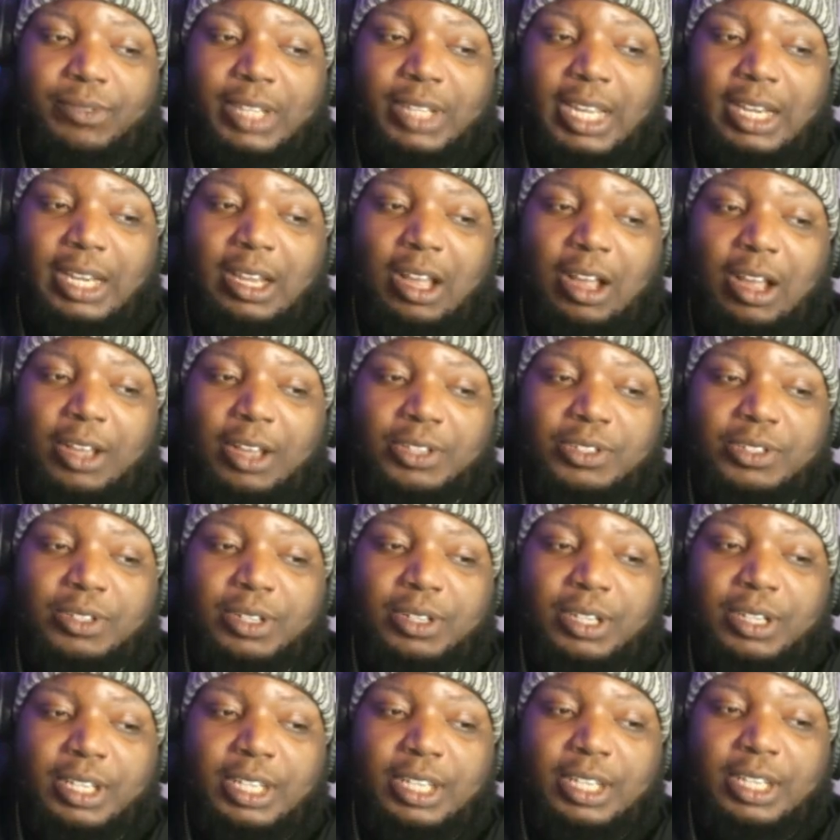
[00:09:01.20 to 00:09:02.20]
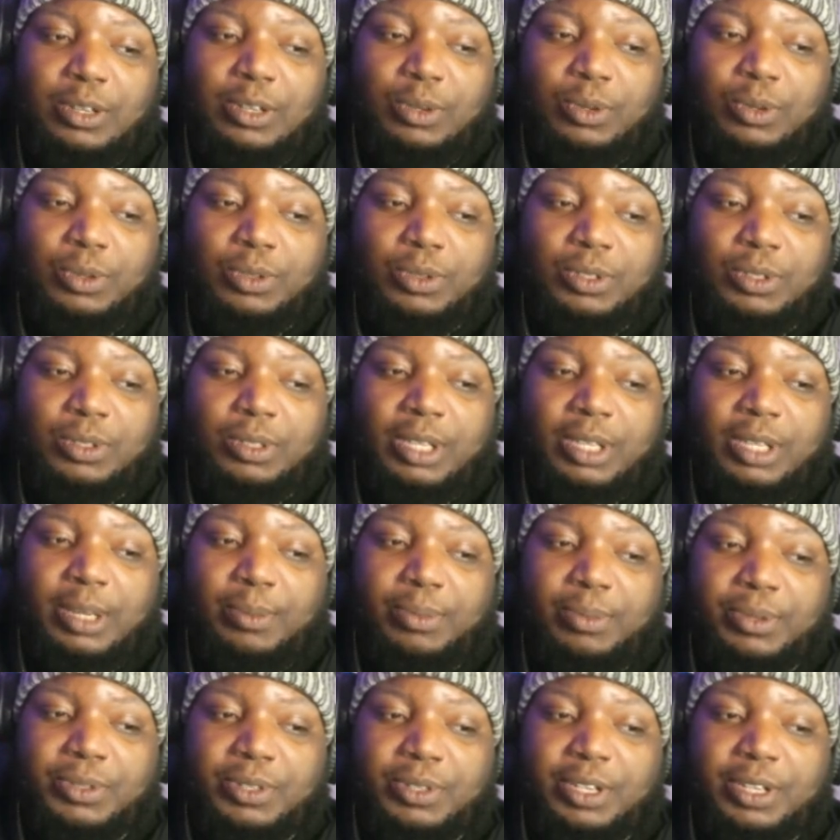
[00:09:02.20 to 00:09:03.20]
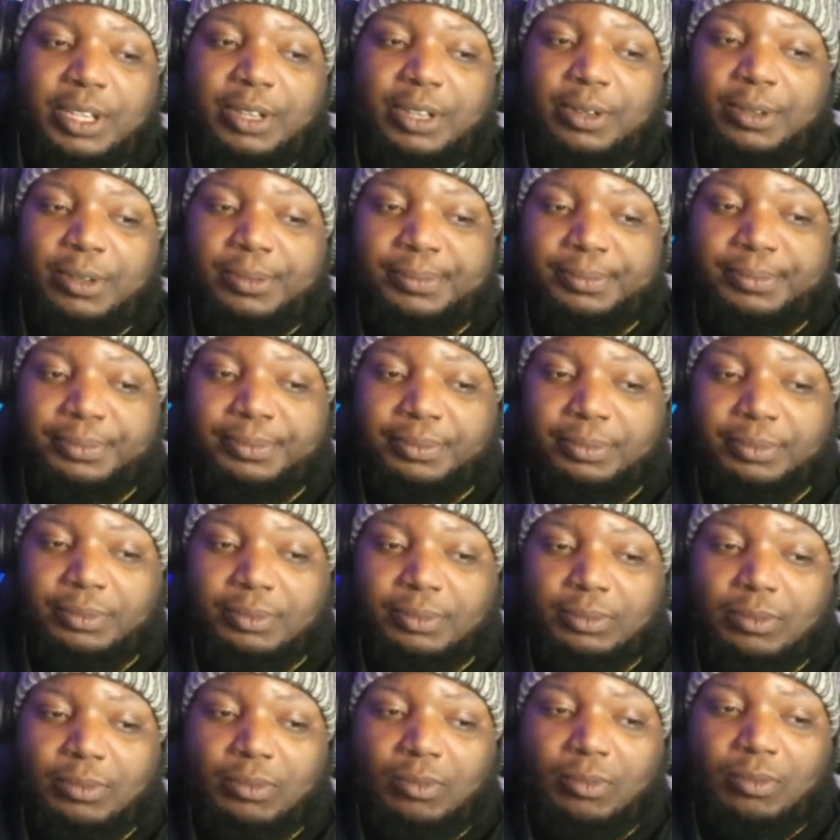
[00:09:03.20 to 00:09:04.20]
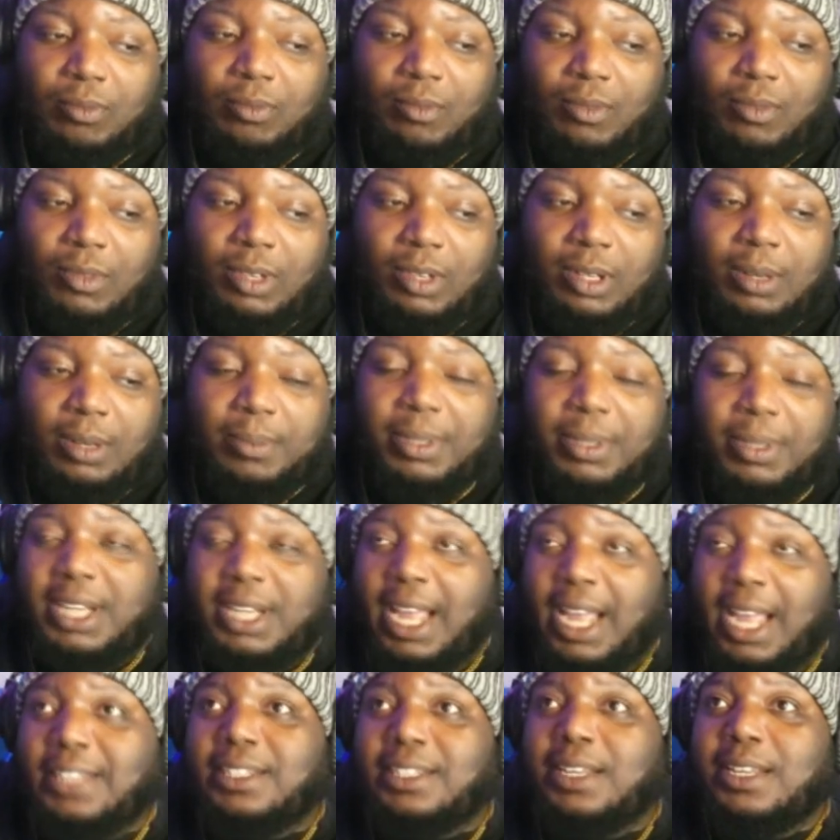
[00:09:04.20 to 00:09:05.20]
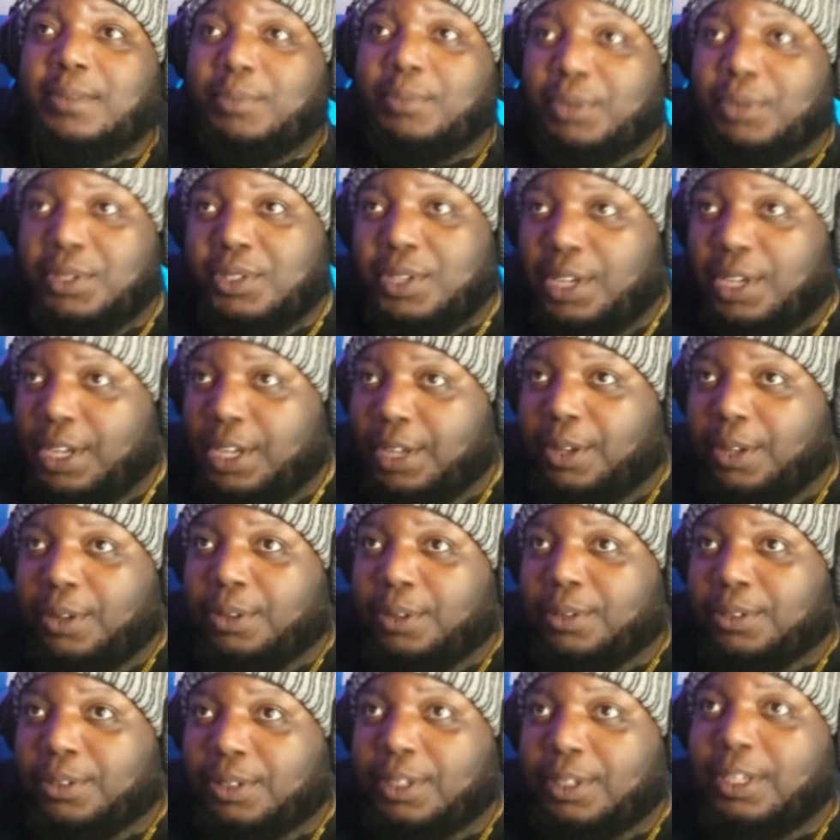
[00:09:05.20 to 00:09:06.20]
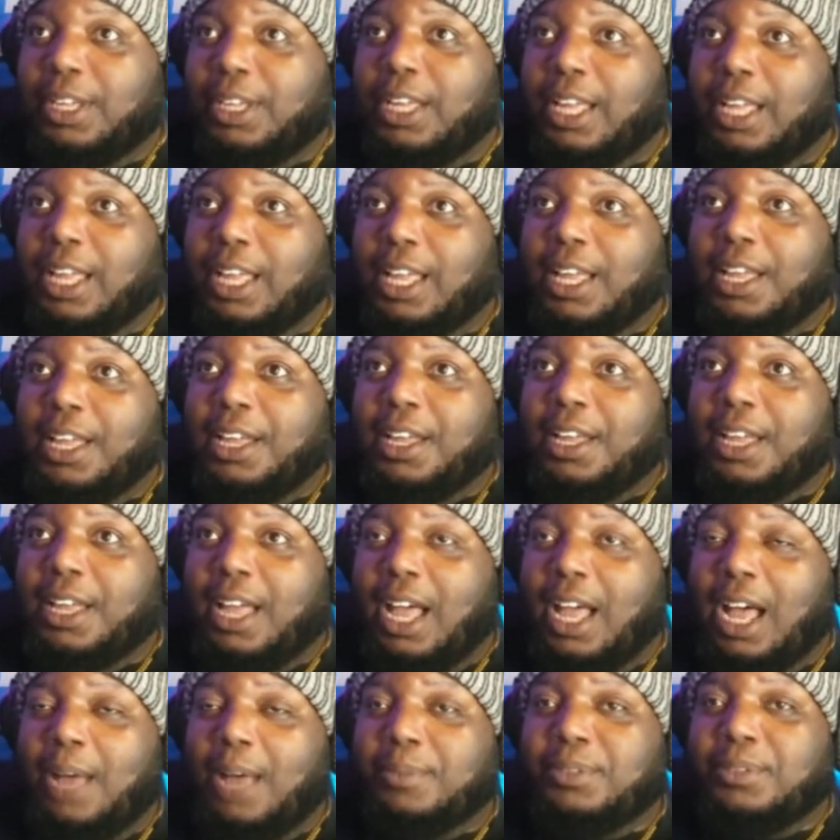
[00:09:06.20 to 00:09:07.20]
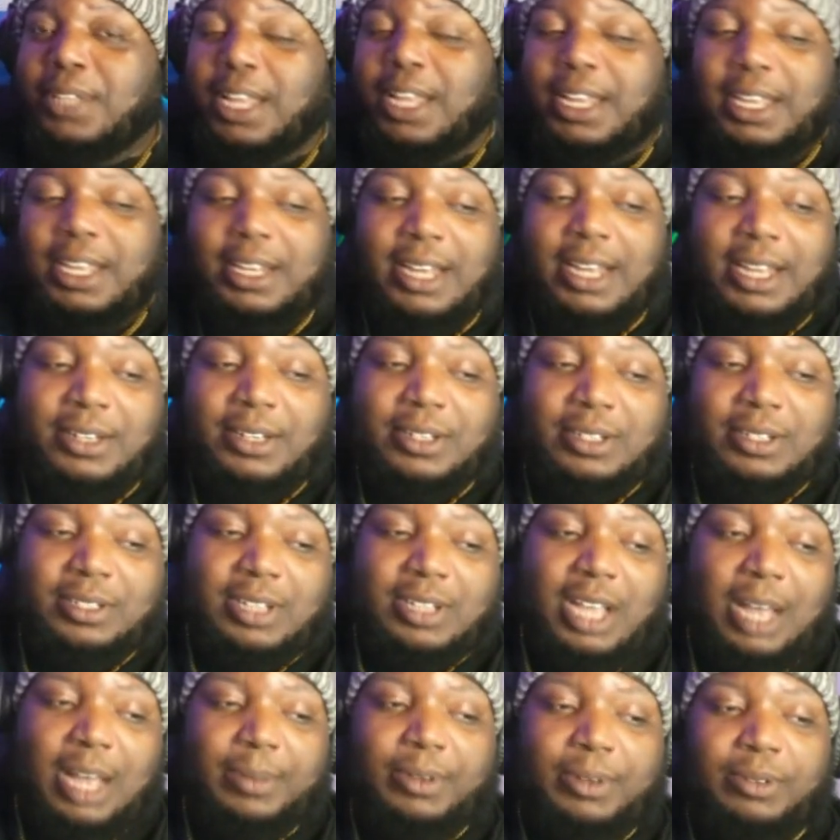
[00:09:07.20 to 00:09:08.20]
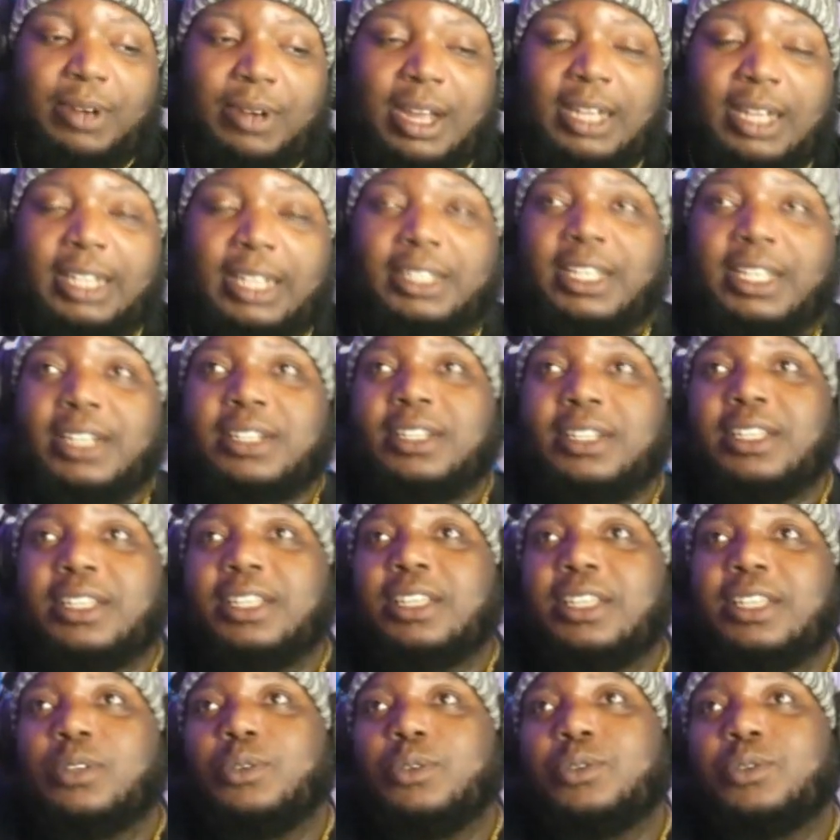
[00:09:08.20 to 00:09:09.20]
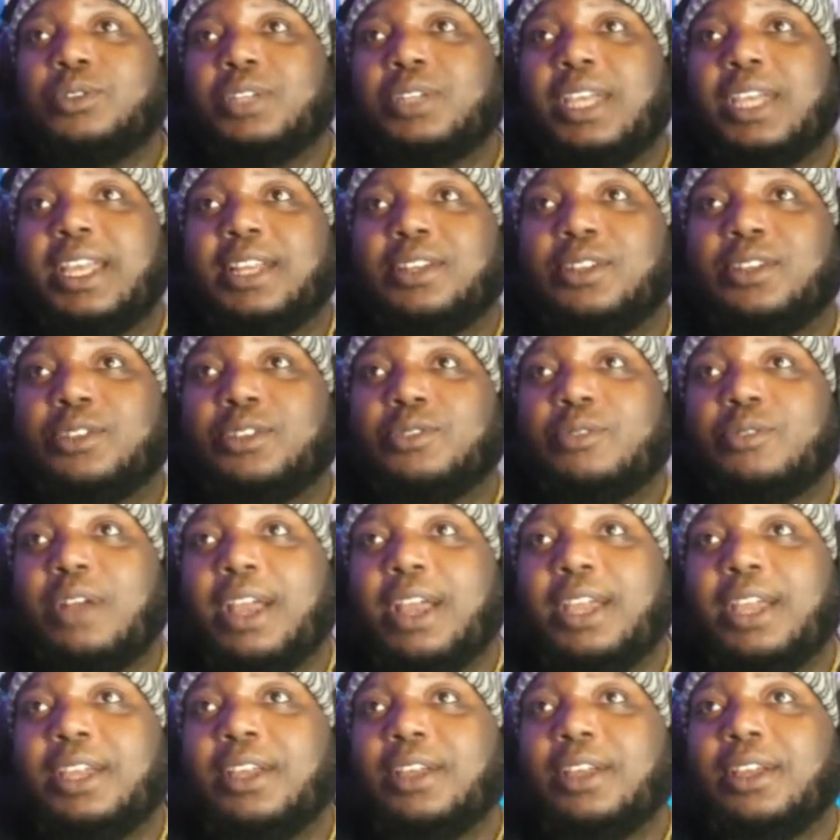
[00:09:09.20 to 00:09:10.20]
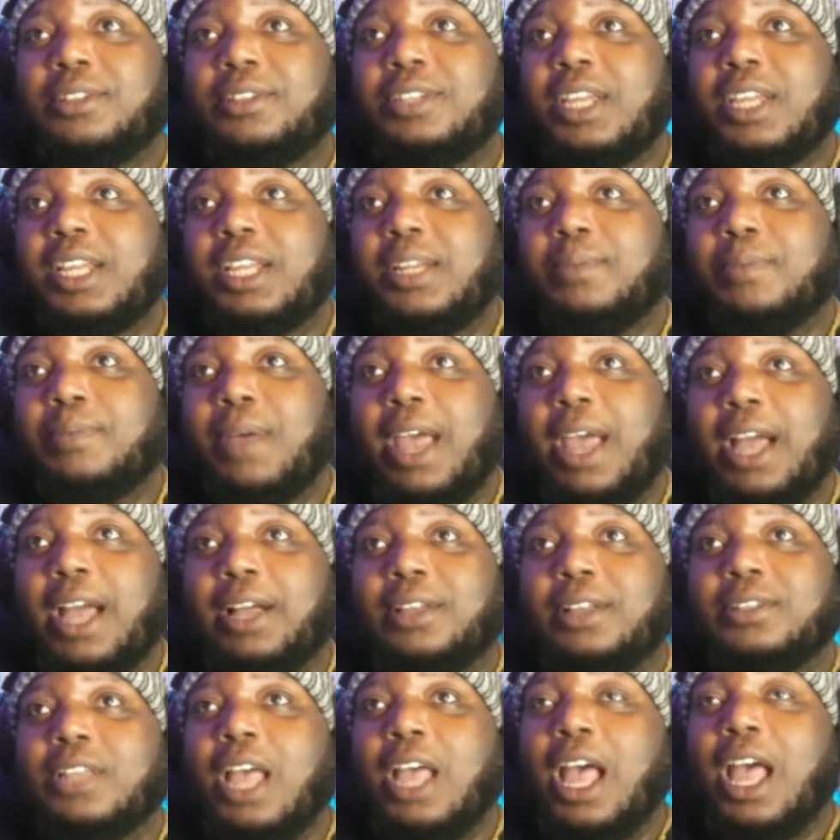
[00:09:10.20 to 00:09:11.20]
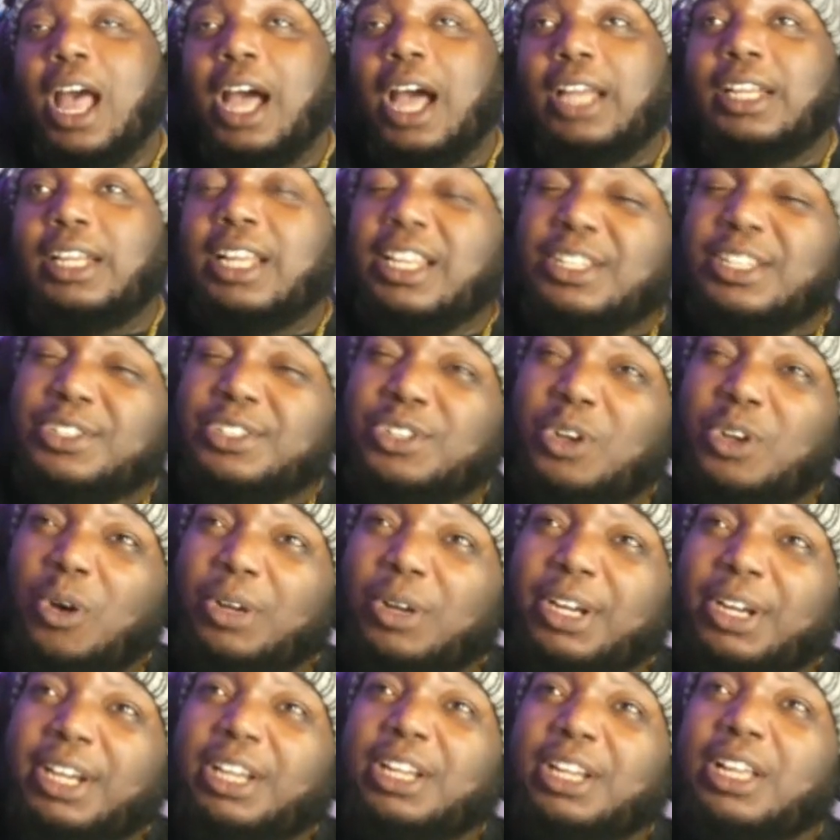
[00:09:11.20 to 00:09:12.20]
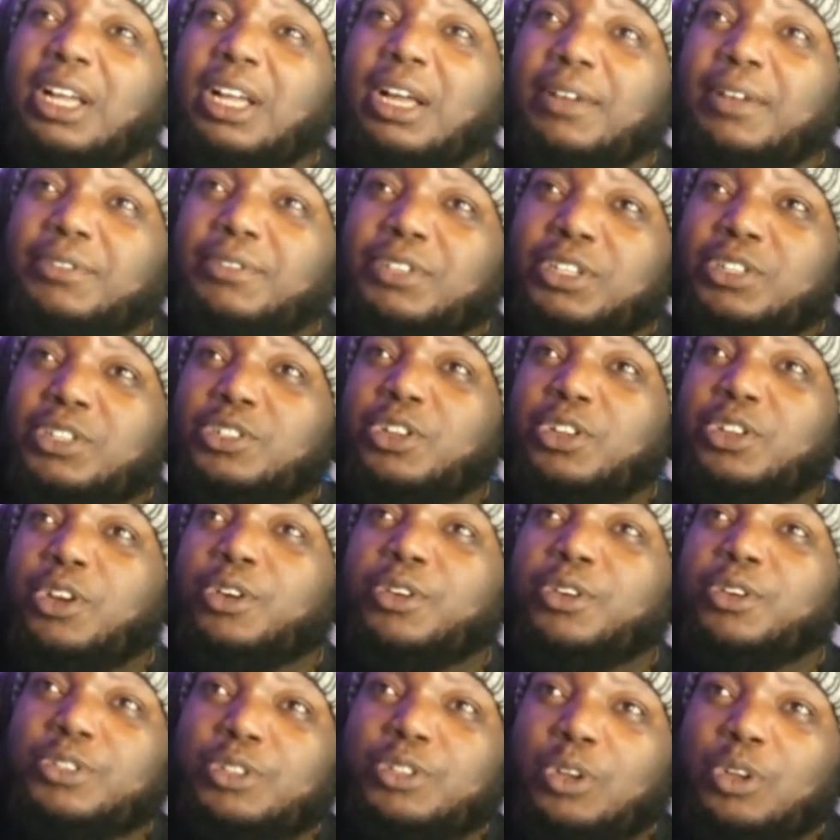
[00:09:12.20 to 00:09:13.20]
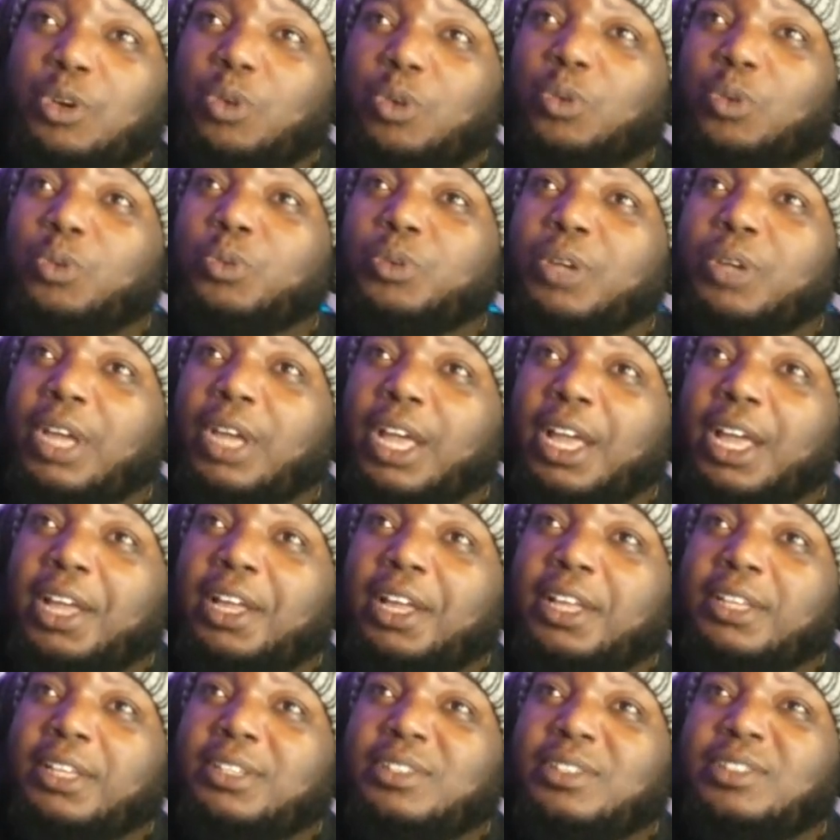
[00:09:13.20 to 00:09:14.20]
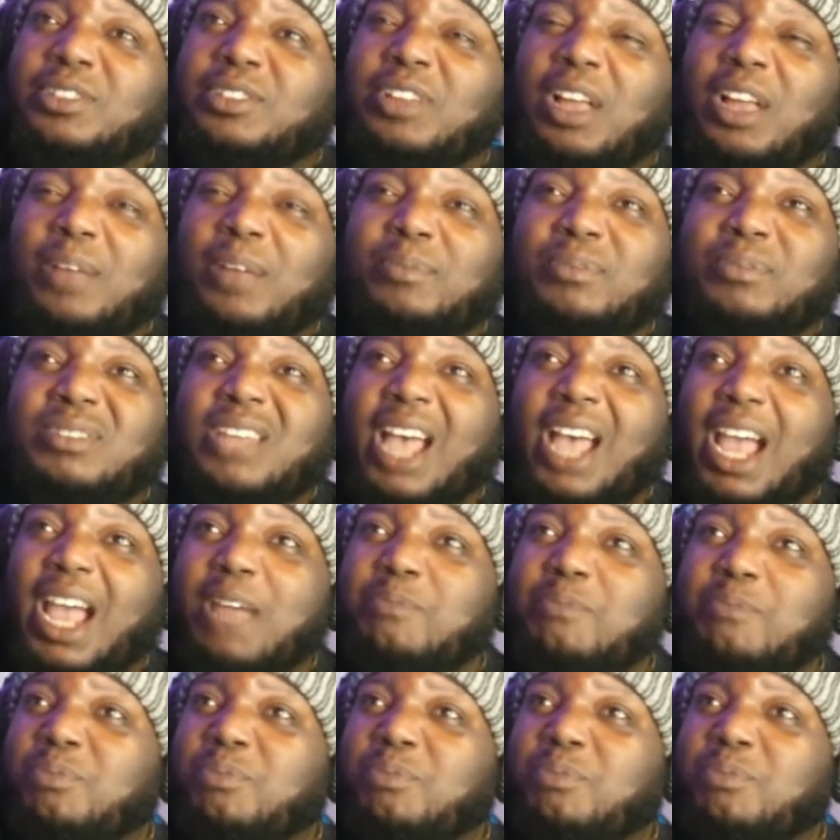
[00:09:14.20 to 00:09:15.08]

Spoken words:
they lost to the Eagles in Brazil, but that's in Brazil. I'm thinking that this time around, I think the Eagles take this right here, take the Packers. Unless Jordan Love just turns on some type